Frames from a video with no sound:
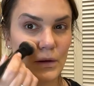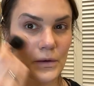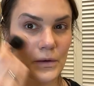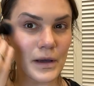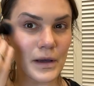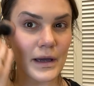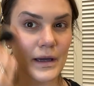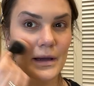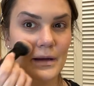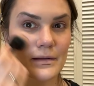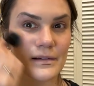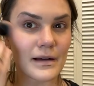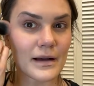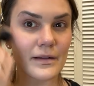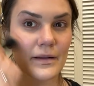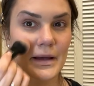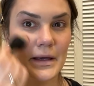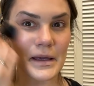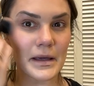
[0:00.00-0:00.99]
Okay,
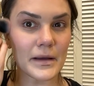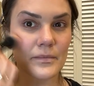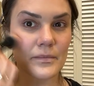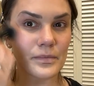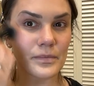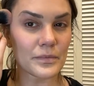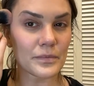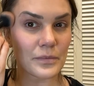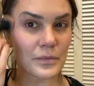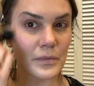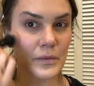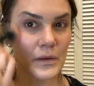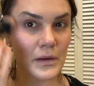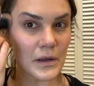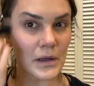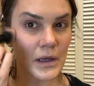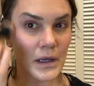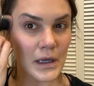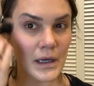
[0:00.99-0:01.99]
I like it.
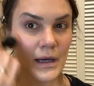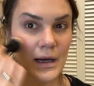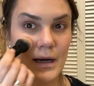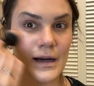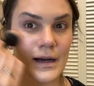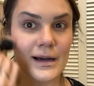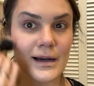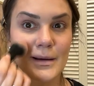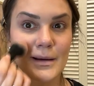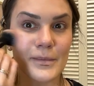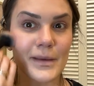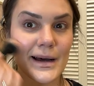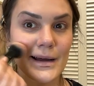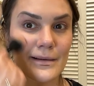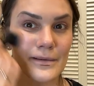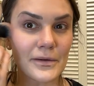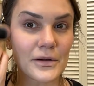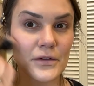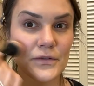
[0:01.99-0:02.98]
I
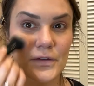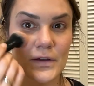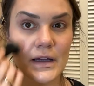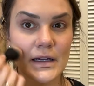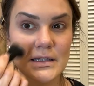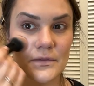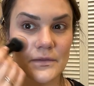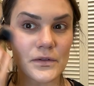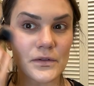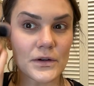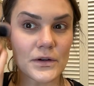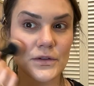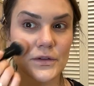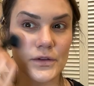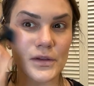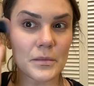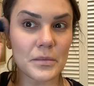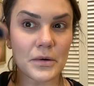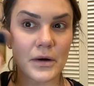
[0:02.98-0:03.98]
don't know if you guys have looked
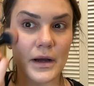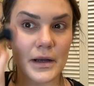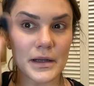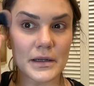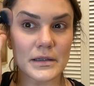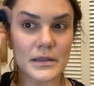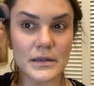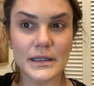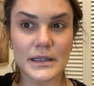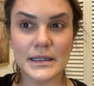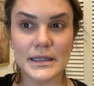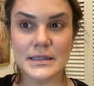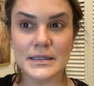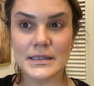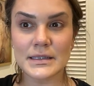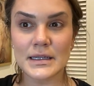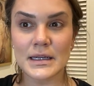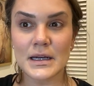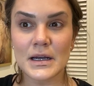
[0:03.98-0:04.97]
through the product
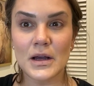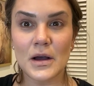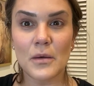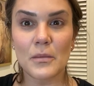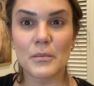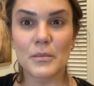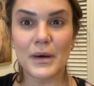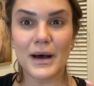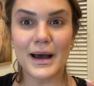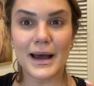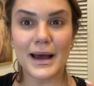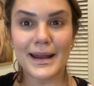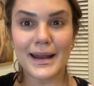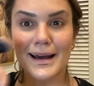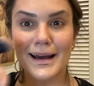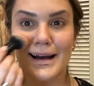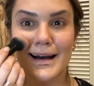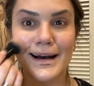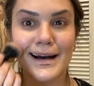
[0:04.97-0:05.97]
list,
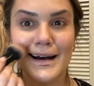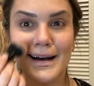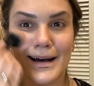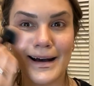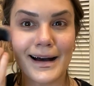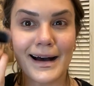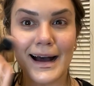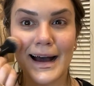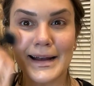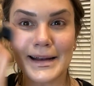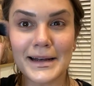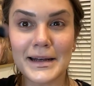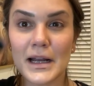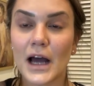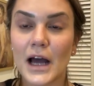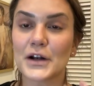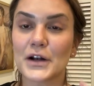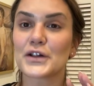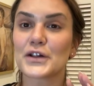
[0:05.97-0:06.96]
but I did
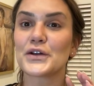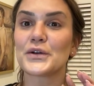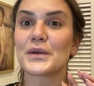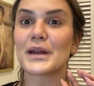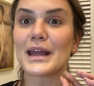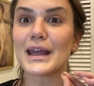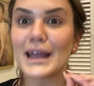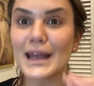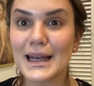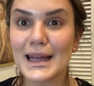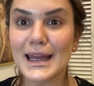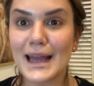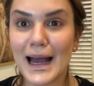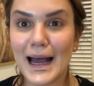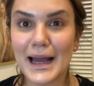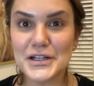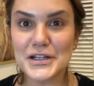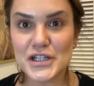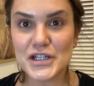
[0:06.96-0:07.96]
not include any
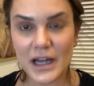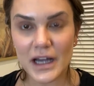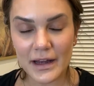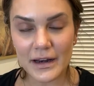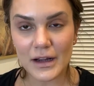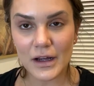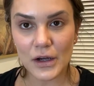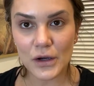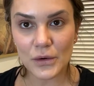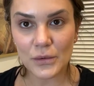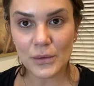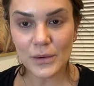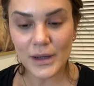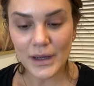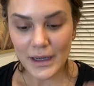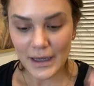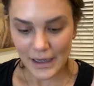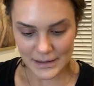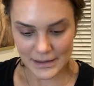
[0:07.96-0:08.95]
eyeshadow.
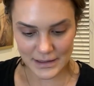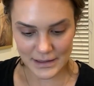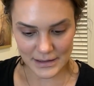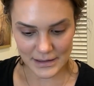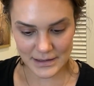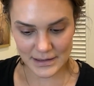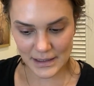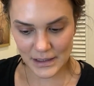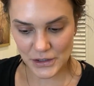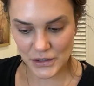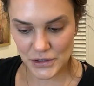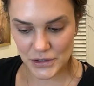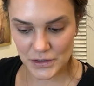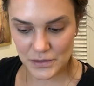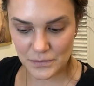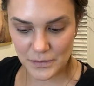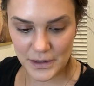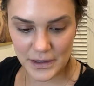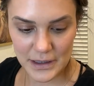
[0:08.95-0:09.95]
It's not to say you
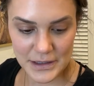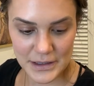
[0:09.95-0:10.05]
shouldn't wear